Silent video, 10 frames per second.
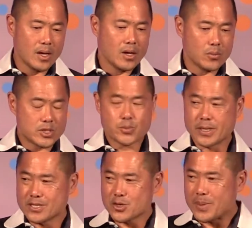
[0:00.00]
Which
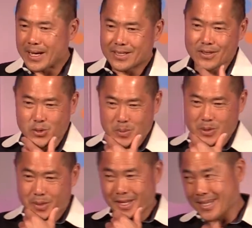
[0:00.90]
brings us back to the
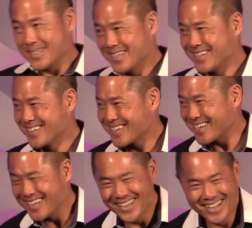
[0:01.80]
CryptoKitty. Okay.